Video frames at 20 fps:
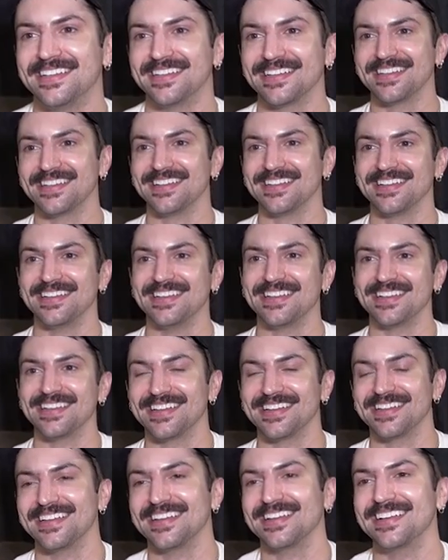
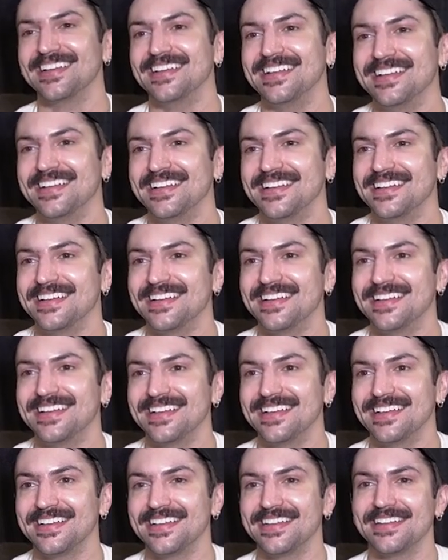
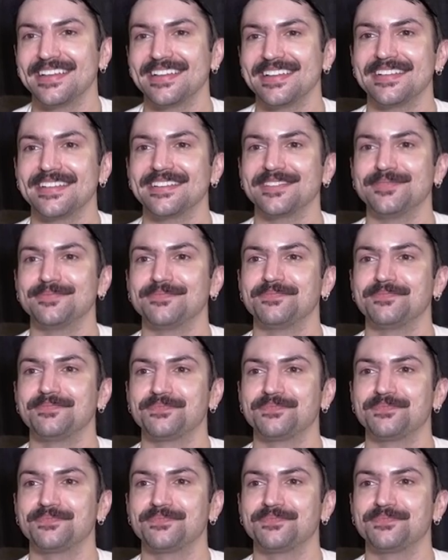This person isn't speaking.